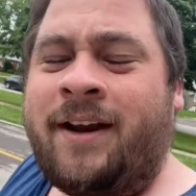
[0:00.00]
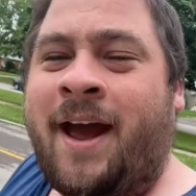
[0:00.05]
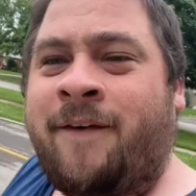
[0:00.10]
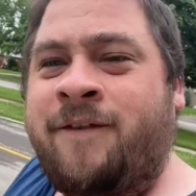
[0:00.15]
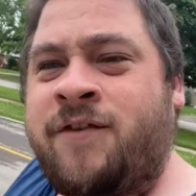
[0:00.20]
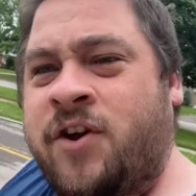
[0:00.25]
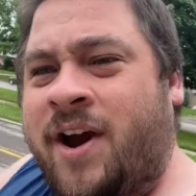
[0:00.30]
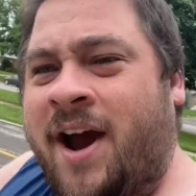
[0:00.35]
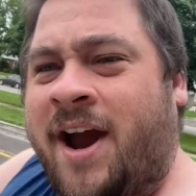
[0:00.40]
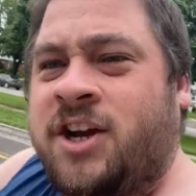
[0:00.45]
have
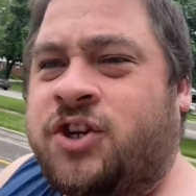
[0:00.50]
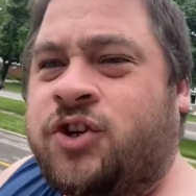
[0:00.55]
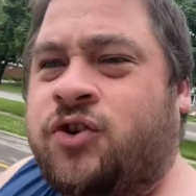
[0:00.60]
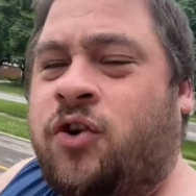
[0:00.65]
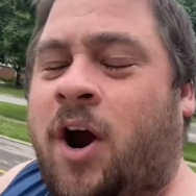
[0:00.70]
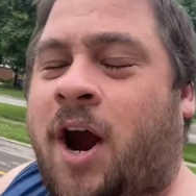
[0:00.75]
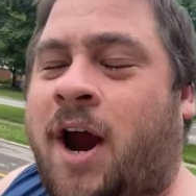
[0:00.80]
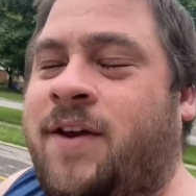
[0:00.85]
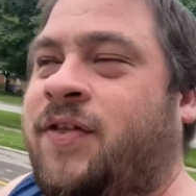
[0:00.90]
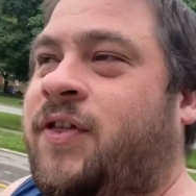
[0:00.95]
you guys
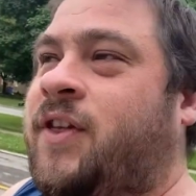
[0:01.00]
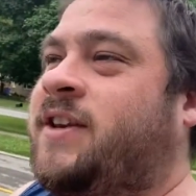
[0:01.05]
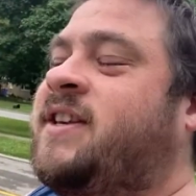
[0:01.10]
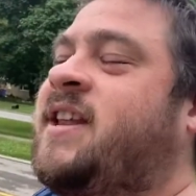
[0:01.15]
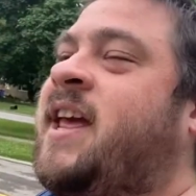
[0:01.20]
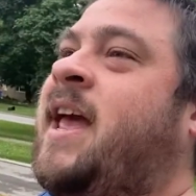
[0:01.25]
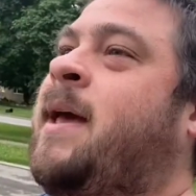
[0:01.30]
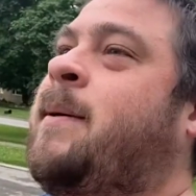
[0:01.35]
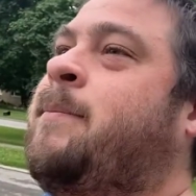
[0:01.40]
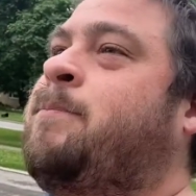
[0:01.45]
tried the
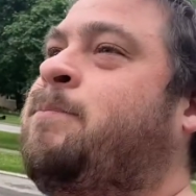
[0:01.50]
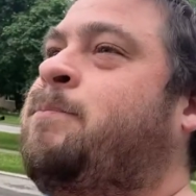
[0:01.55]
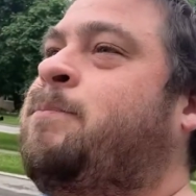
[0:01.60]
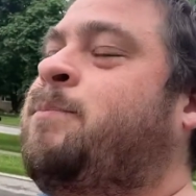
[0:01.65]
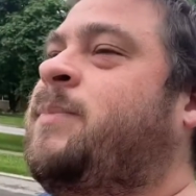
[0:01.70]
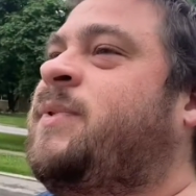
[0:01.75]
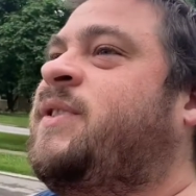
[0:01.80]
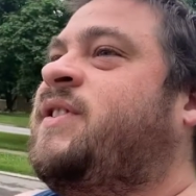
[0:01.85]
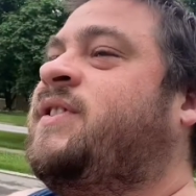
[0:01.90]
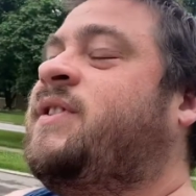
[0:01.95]

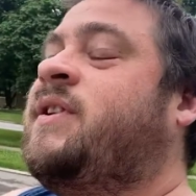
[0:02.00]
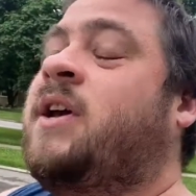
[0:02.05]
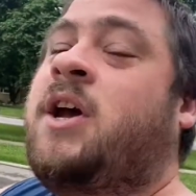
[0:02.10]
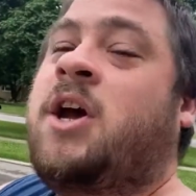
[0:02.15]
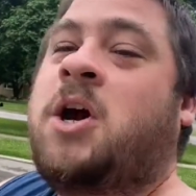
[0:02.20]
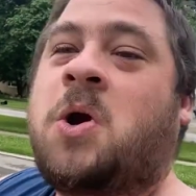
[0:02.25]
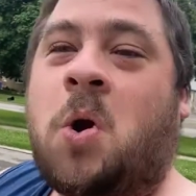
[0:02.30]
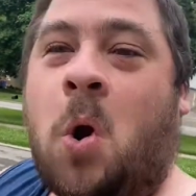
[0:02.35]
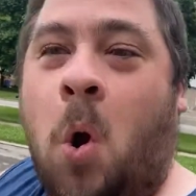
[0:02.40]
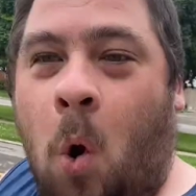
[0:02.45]
tim's
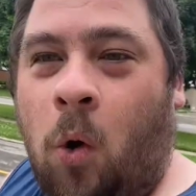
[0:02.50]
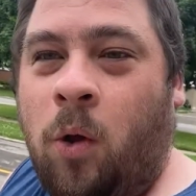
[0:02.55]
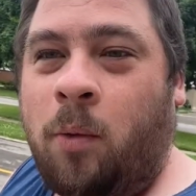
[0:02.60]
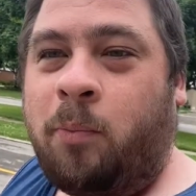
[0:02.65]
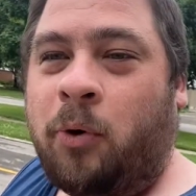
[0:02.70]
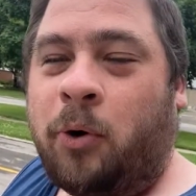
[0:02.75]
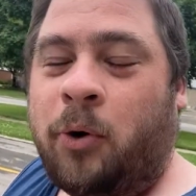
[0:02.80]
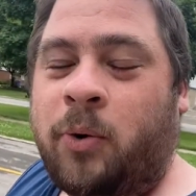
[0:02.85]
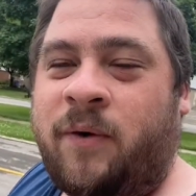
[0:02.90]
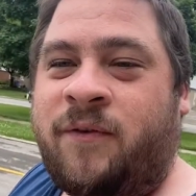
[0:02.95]
cold
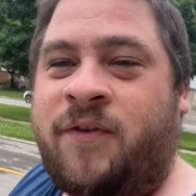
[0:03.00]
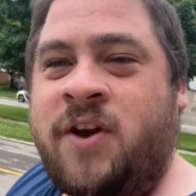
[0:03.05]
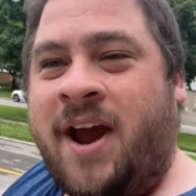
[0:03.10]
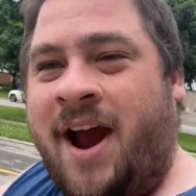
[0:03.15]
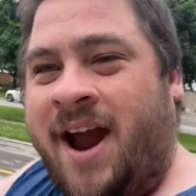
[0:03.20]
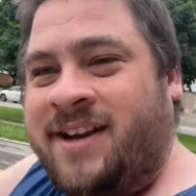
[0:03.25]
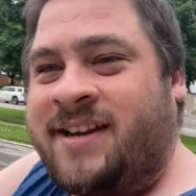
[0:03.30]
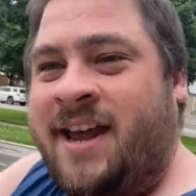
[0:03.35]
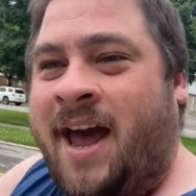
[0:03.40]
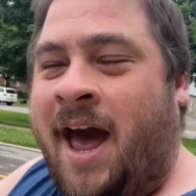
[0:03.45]
brew. If you
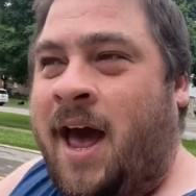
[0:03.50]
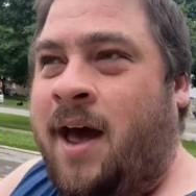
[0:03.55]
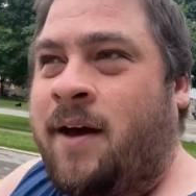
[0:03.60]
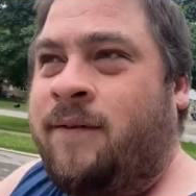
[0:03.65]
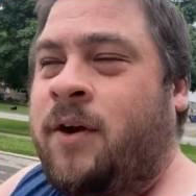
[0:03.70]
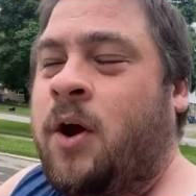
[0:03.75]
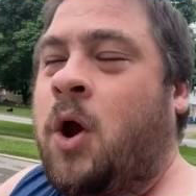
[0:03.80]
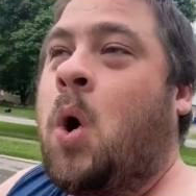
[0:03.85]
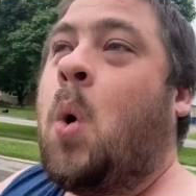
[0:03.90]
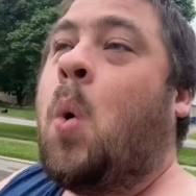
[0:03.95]
guys have,
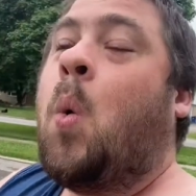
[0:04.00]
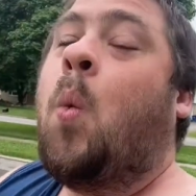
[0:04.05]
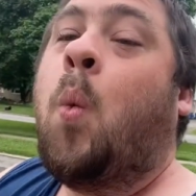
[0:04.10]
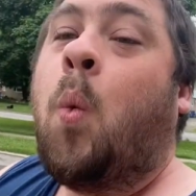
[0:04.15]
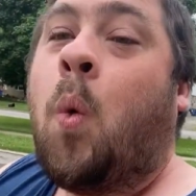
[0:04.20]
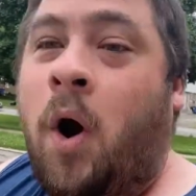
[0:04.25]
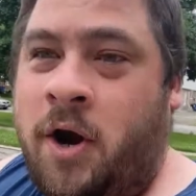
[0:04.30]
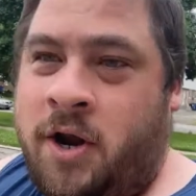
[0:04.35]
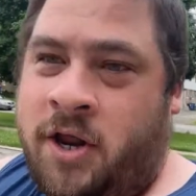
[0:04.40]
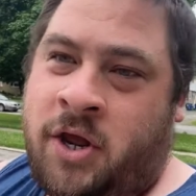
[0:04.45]

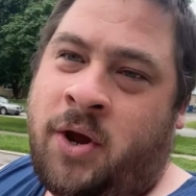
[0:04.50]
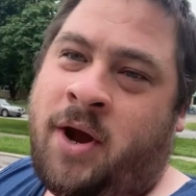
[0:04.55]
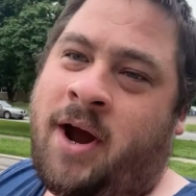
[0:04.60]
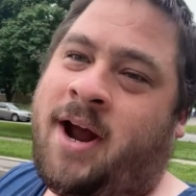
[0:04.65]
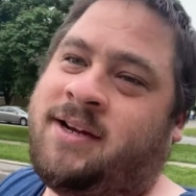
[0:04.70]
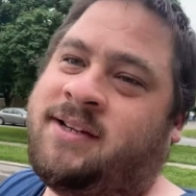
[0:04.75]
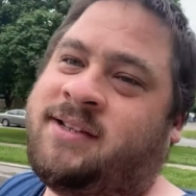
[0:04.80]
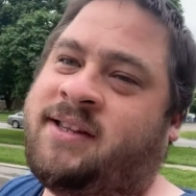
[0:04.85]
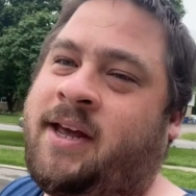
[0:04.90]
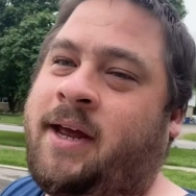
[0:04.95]
what do you
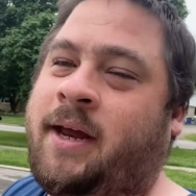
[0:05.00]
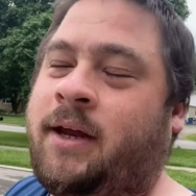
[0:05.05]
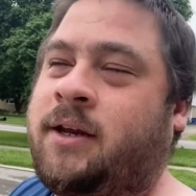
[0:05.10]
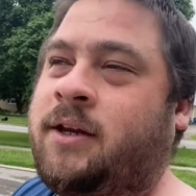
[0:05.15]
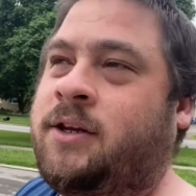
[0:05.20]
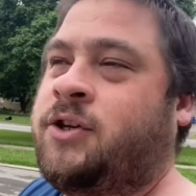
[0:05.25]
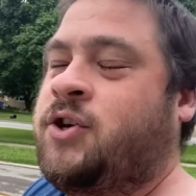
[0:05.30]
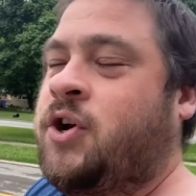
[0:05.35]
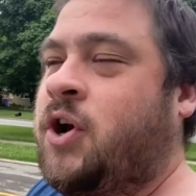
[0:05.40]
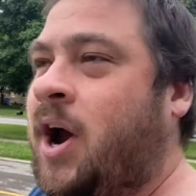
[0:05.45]
guys think?
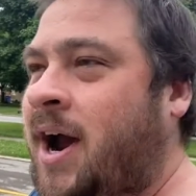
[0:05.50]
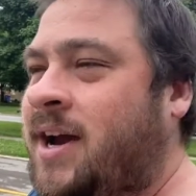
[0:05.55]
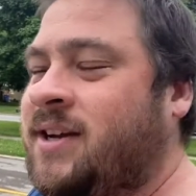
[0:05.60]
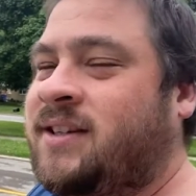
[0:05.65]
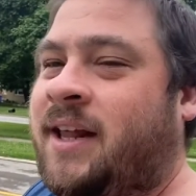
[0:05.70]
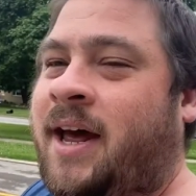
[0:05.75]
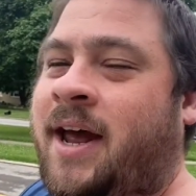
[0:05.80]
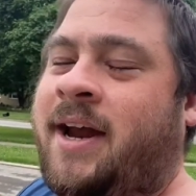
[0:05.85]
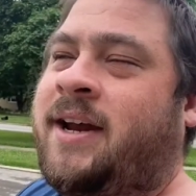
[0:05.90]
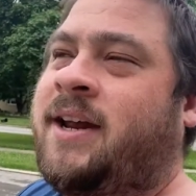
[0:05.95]
Do you guys
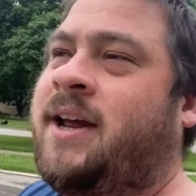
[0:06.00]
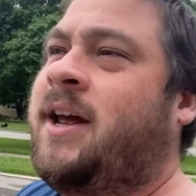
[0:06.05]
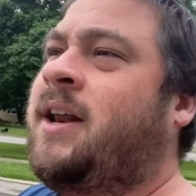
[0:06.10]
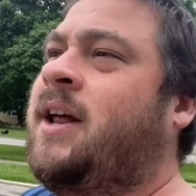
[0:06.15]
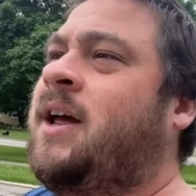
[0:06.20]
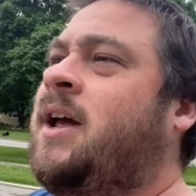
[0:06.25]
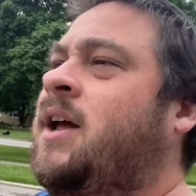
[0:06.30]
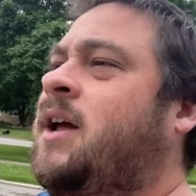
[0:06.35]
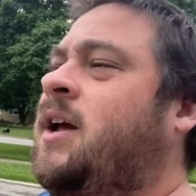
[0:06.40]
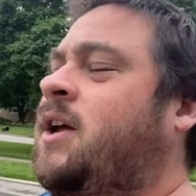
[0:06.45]
like it?
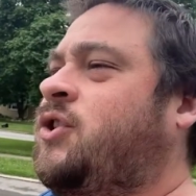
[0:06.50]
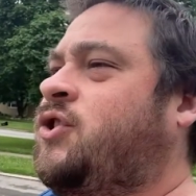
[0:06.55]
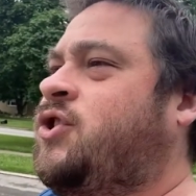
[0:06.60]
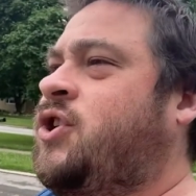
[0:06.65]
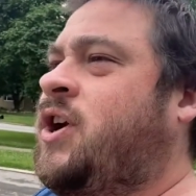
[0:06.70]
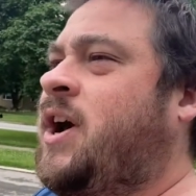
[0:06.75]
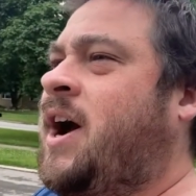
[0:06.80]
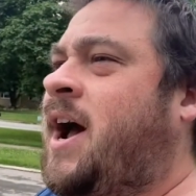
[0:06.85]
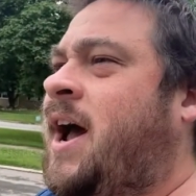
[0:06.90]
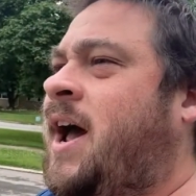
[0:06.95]
Do you
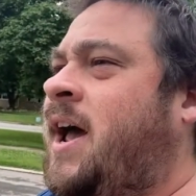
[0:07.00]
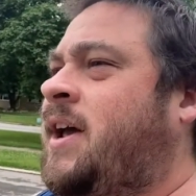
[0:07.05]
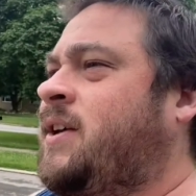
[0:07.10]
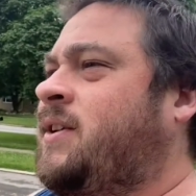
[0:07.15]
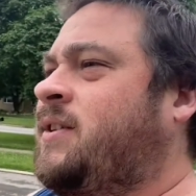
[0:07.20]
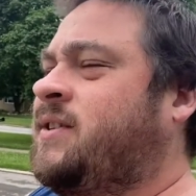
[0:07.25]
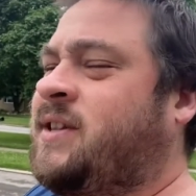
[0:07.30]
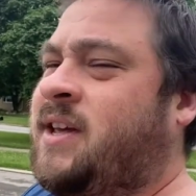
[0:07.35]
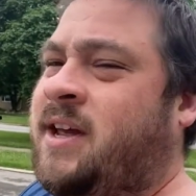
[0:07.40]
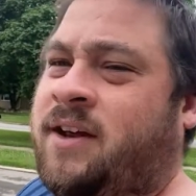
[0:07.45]

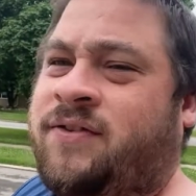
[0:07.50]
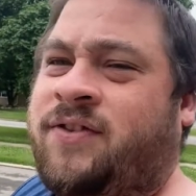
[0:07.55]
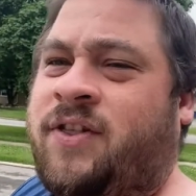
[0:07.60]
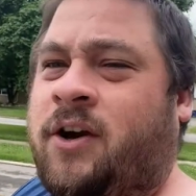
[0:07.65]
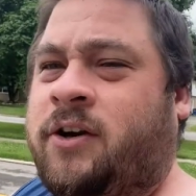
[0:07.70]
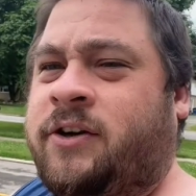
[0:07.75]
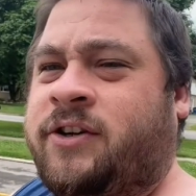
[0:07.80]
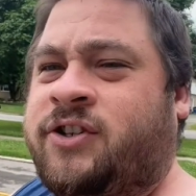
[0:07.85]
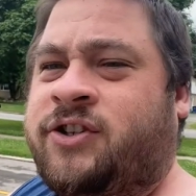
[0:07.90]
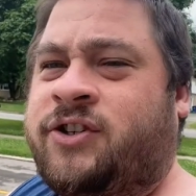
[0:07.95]
guys think
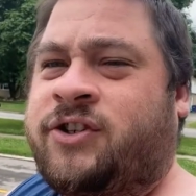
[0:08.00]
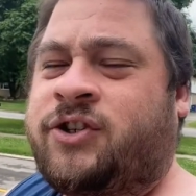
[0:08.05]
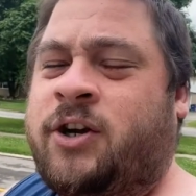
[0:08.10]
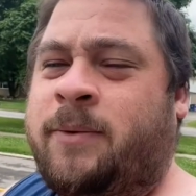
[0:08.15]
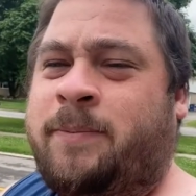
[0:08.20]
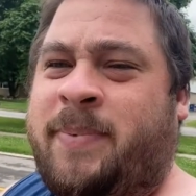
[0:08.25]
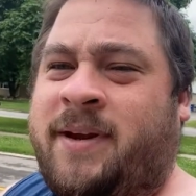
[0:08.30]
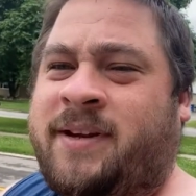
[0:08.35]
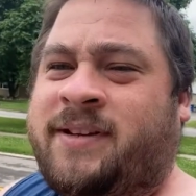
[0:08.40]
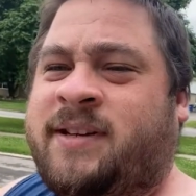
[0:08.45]
there
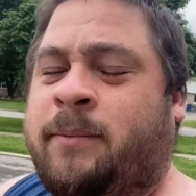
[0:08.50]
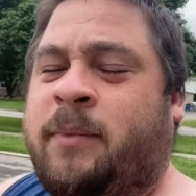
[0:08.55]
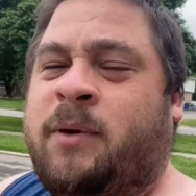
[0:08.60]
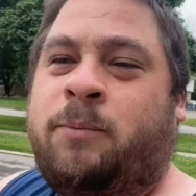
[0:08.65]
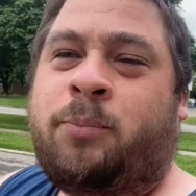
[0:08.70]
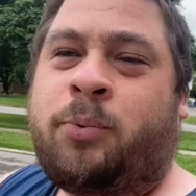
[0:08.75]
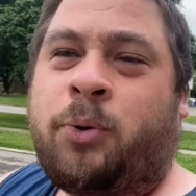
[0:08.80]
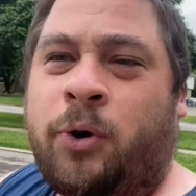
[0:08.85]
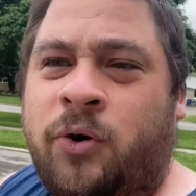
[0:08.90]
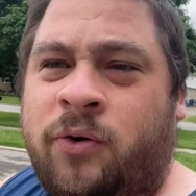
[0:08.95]
should be some
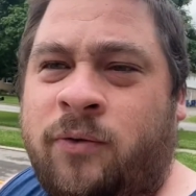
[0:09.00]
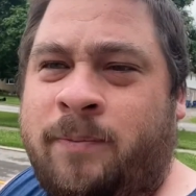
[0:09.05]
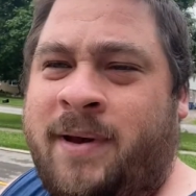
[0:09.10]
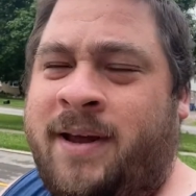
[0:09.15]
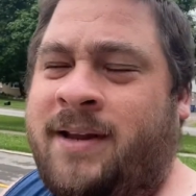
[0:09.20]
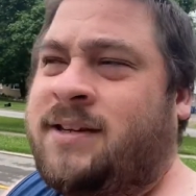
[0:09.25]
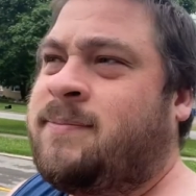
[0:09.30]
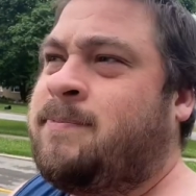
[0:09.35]
improvements